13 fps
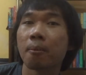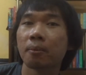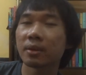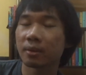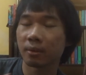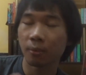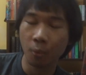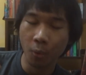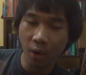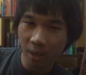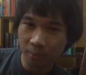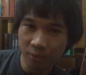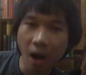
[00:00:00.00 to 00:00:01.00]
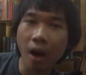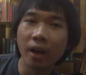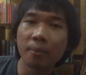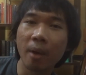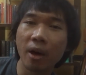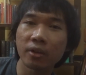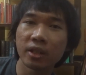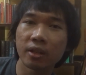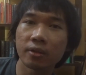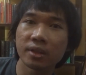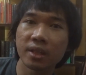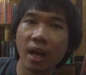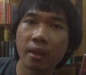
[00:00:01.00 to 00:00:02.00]
But what I'm talking about here
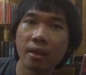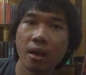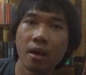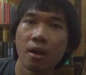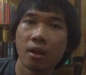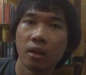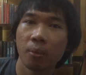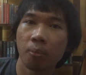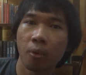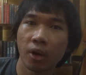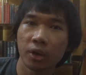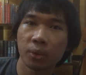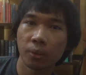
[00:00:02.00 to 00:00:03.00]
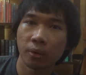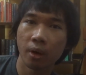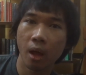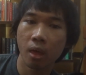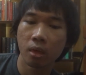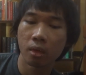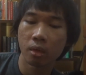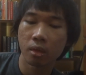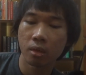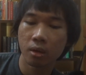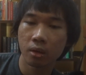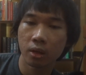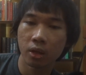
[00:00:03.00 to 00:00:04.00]
is that the part we're in,
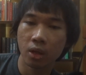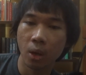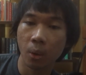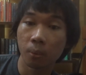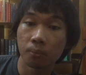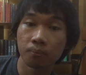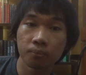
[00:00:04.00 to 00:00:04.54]
you know,